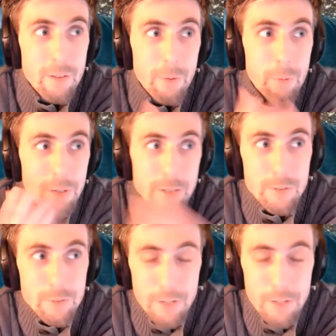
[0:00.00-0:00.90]
the
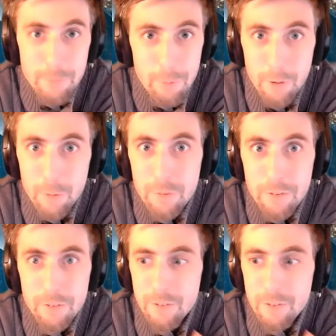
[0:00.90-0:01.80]
original Jurassic Park was
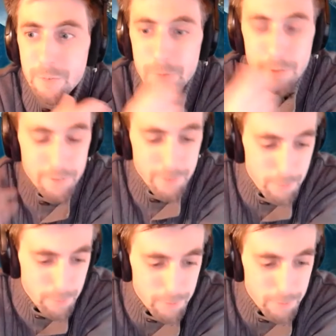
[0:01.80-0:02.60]
a philosophical